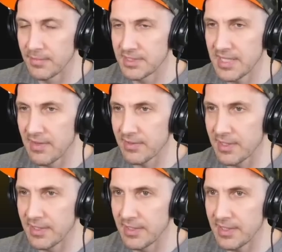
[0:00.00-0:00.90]

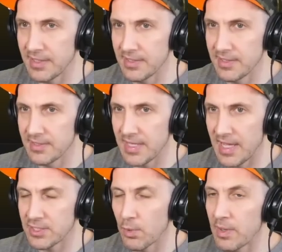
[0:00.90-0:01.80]
Metallica is
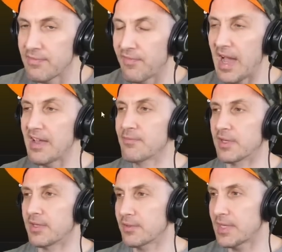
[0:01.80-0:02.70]
at 25
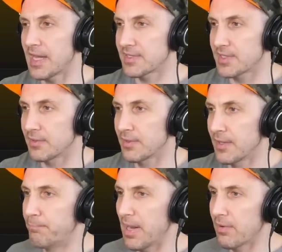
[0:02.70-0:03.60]
million. Okay, so
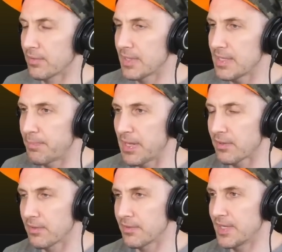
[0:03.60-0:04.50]
barely
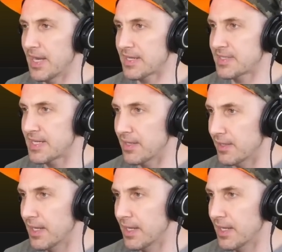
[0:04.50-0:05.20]
bigger than Xtina.